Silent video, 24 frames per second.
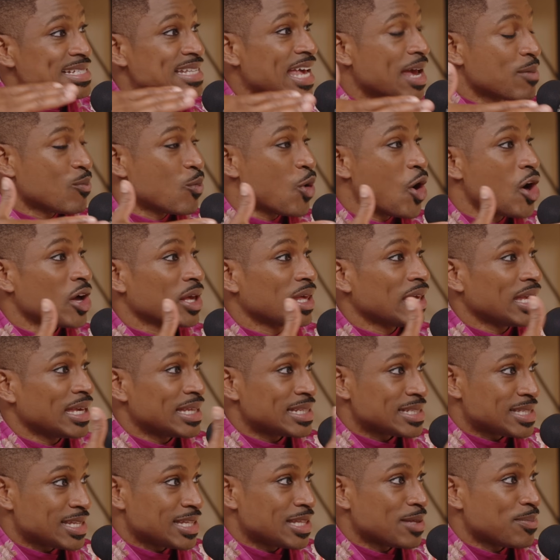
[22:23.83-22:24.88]
As I'm walking
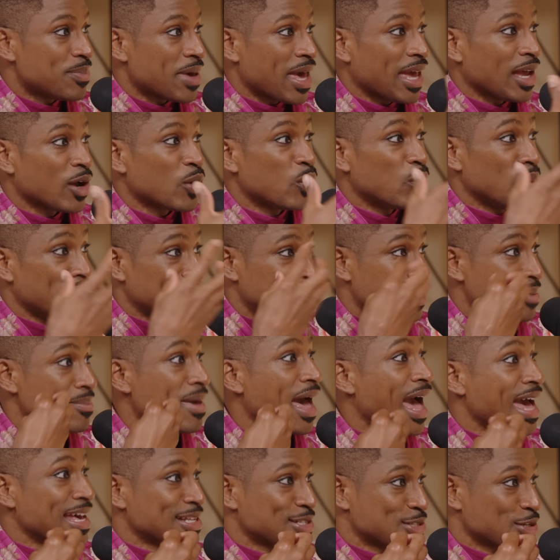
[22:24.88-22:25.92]
into the bank with a
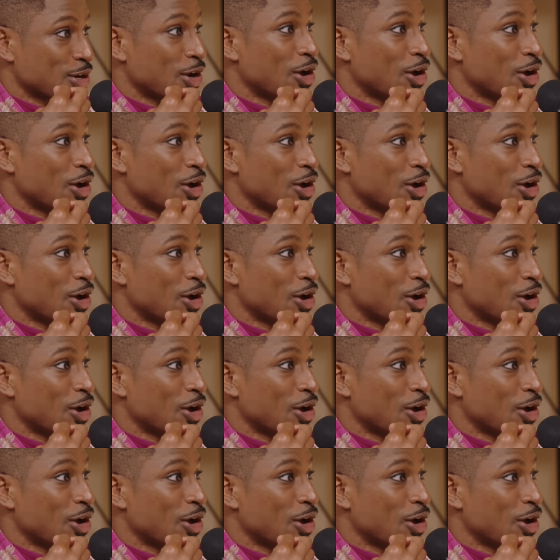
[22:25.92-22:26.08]
mask